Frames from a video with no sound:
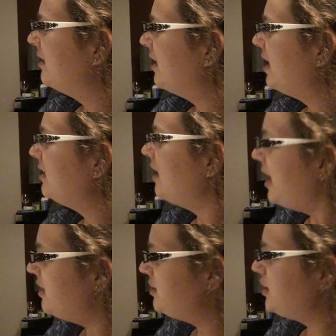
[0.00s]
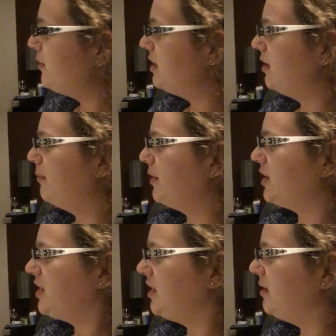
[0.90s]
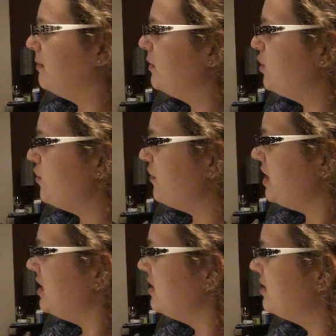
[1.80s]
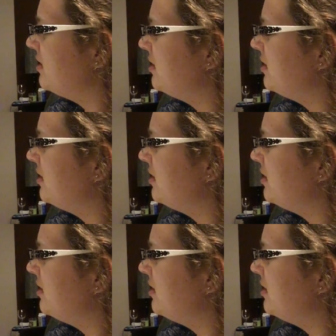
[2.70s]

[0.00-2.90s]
I liked you in the books and the movies.